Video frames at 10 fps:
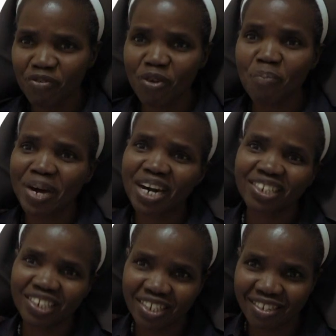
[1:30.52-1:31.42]
from
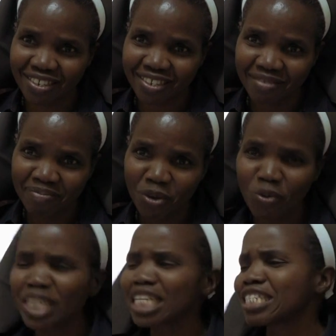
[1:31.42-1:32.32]
parishes who
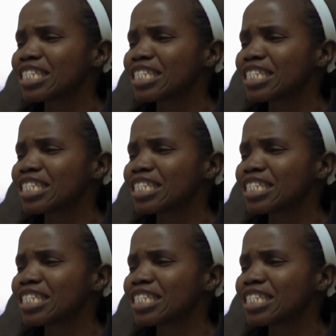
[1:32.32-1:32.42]
were just